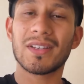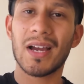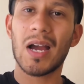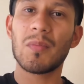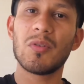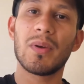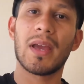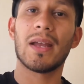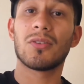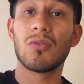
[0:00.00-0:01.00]
time, you
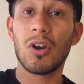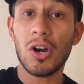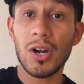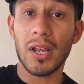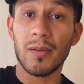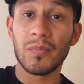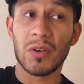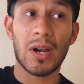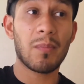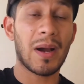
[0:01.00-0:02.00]
began to learn it,
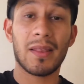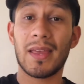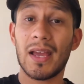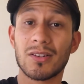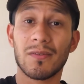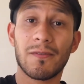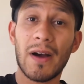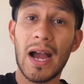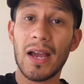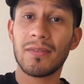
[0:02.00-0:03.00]
right? By the age of
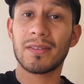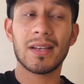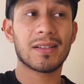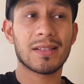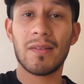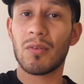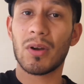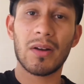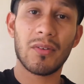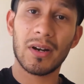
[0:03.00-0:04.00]
5, 6, 7,
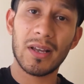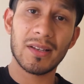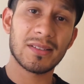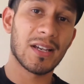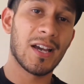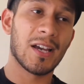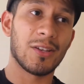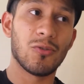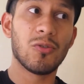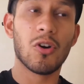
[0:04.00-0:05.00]
whatever it is,
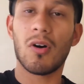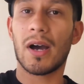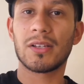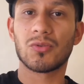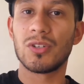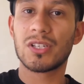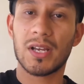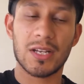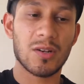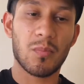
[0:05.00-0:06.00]
you know how to squeeze
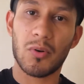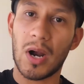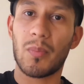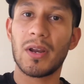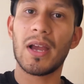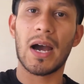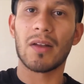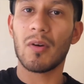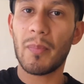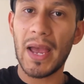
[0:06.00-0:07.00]
ketchup properly out
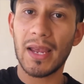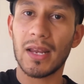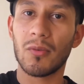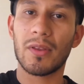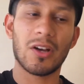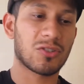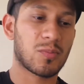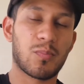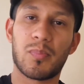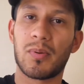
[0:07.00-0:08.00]
of a packet without,
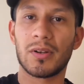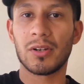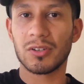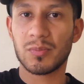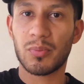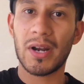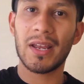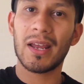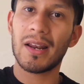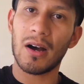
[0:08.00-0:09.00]

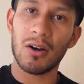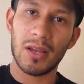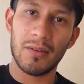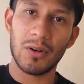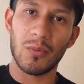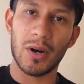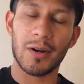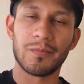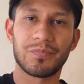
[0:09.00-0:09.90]
spreading it all everywhere,